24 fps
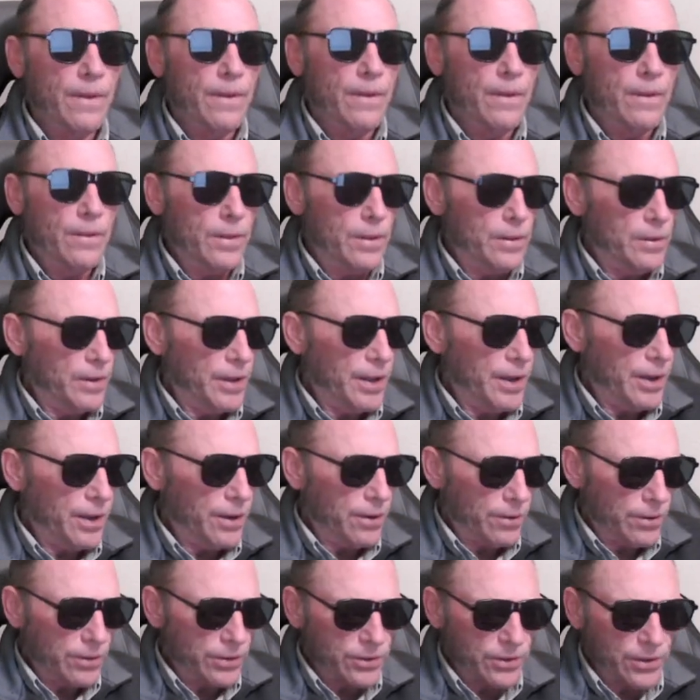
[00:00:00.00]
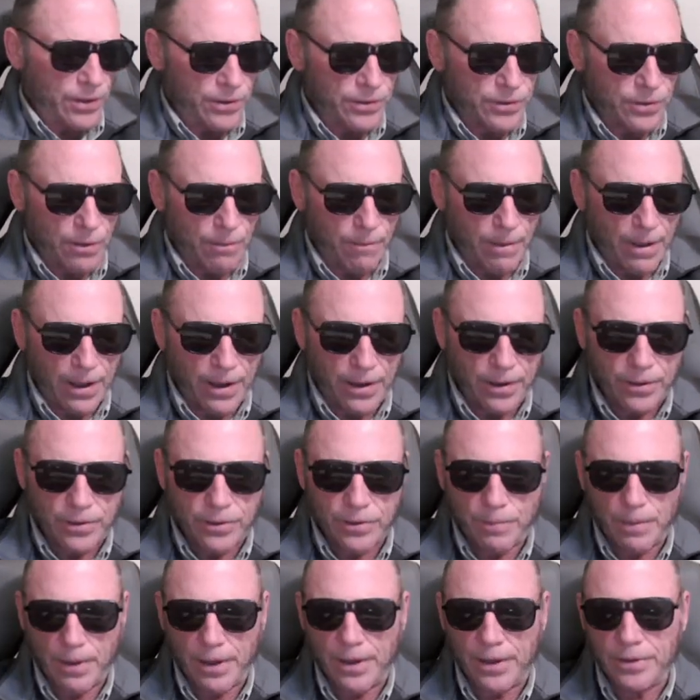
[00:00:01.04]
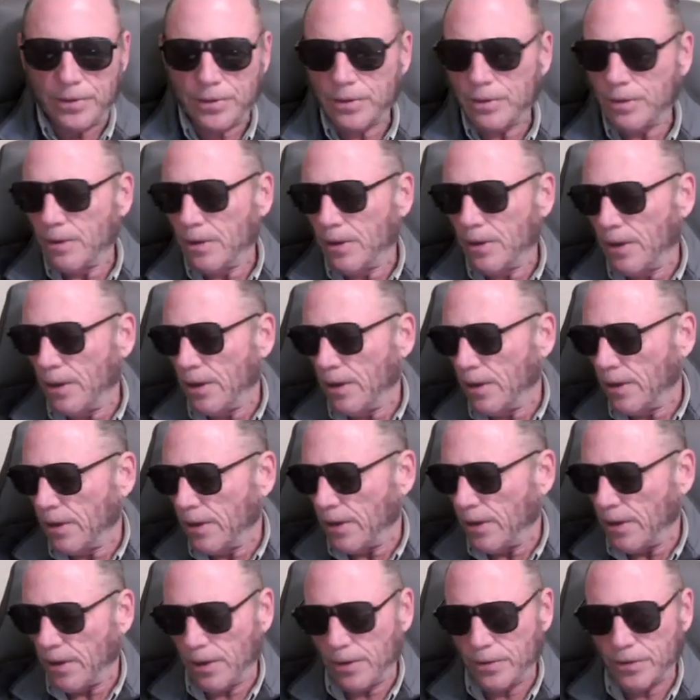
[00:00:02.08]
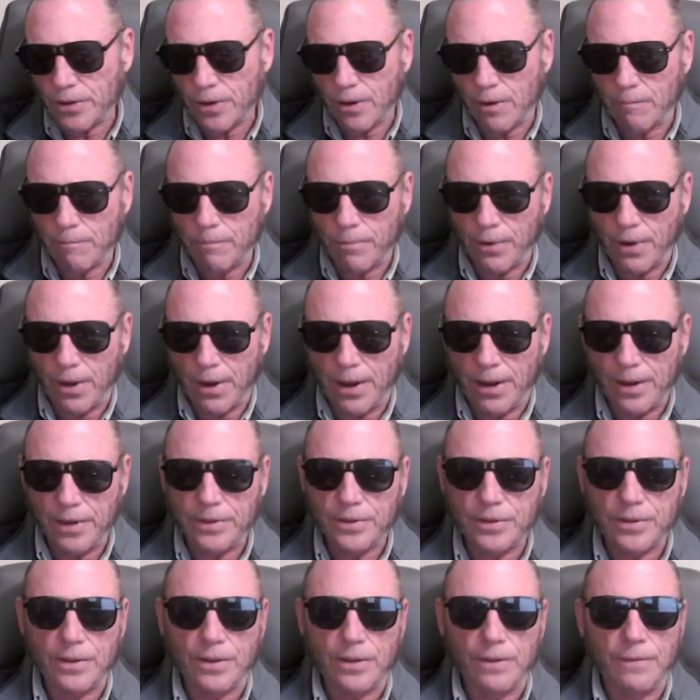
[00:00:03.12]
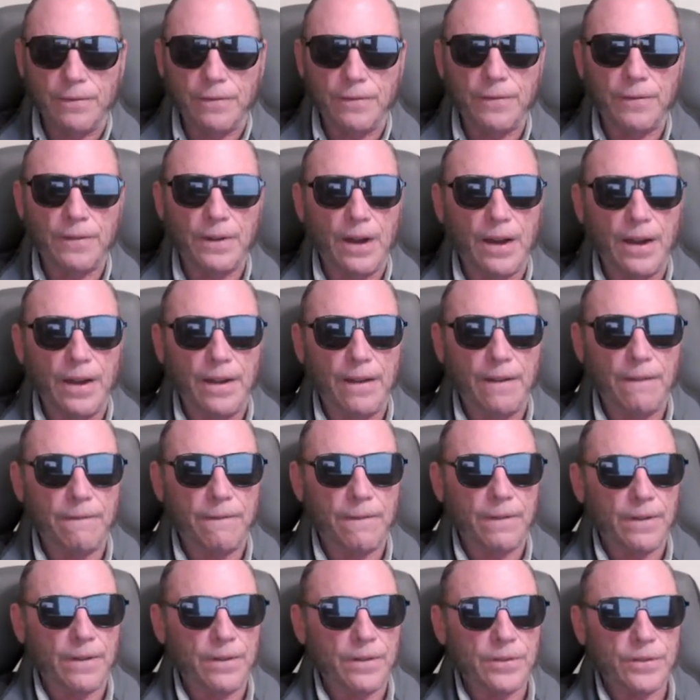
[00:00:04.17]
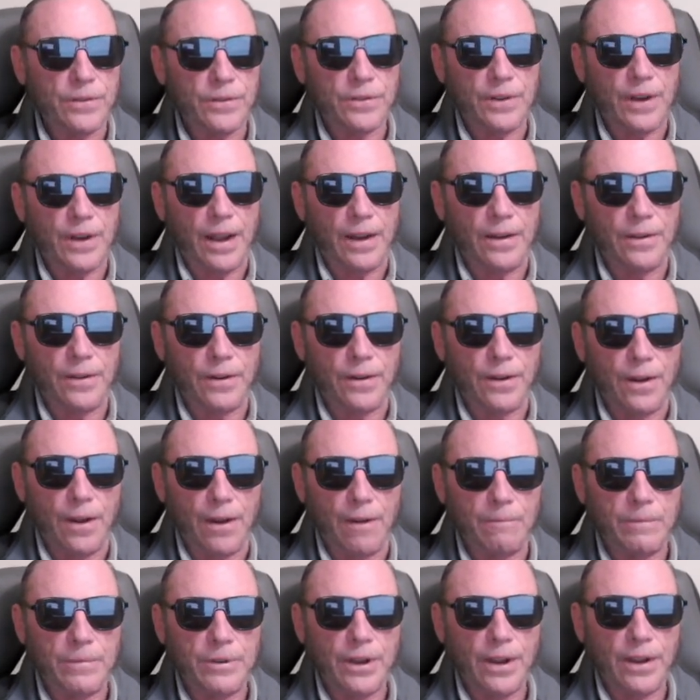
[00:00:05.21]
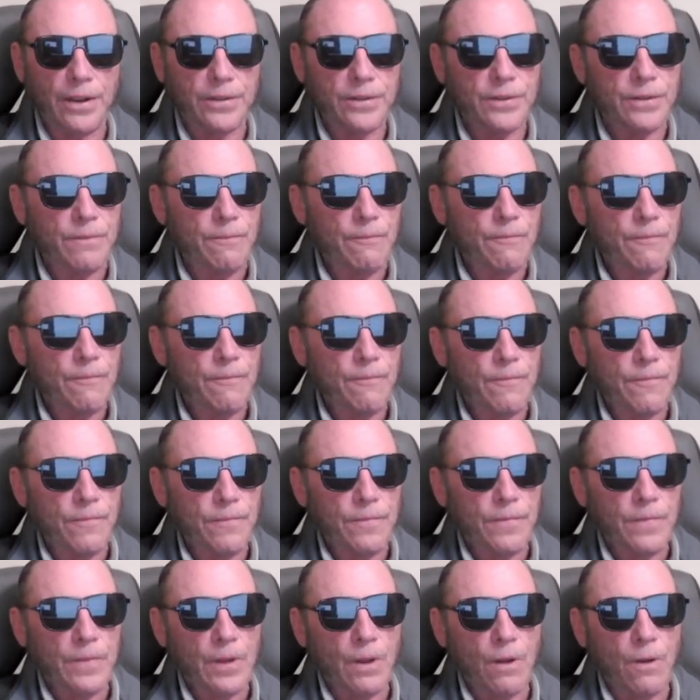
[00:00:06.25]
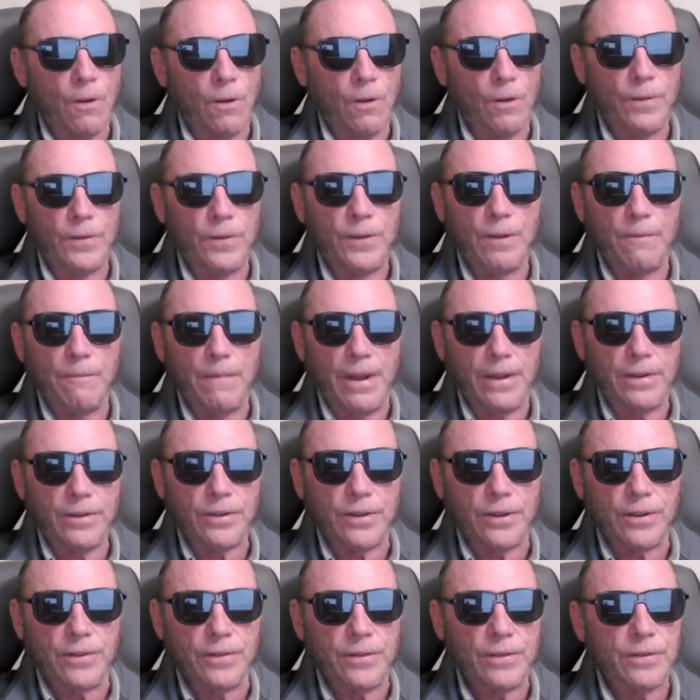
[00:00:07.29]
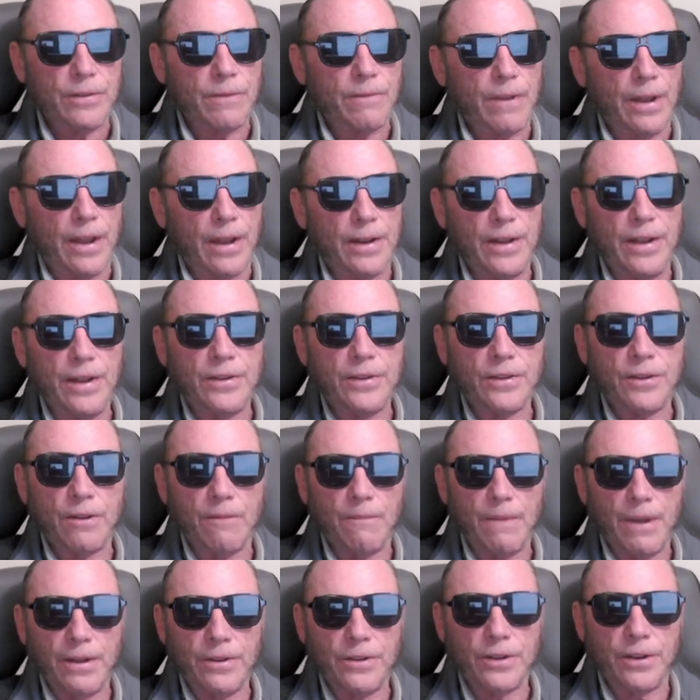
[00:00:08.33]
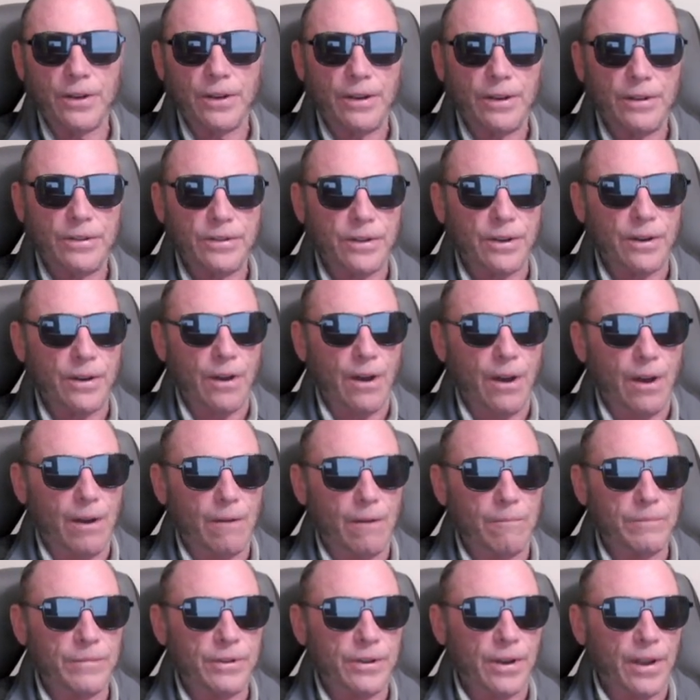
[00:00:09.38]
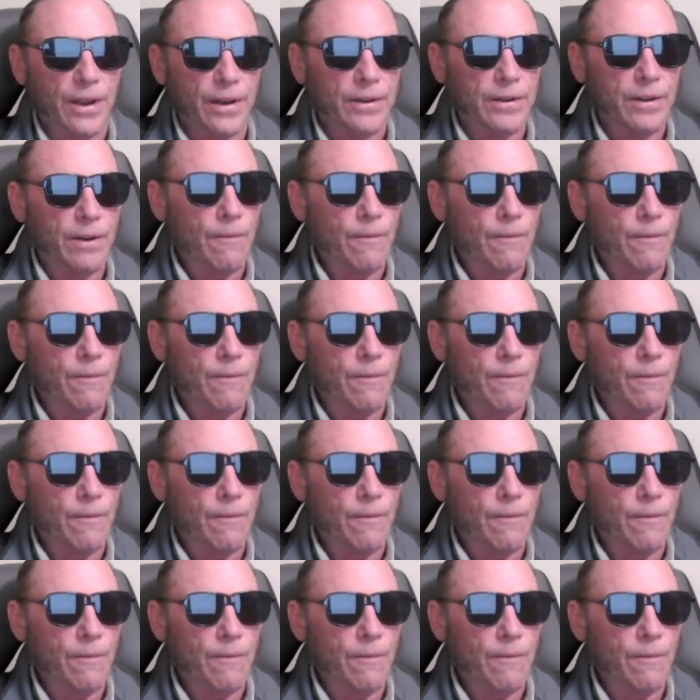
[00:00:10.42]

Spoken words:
The linear systematic space is comprised of 5 standard objects called dimensions, and each dimension is an object.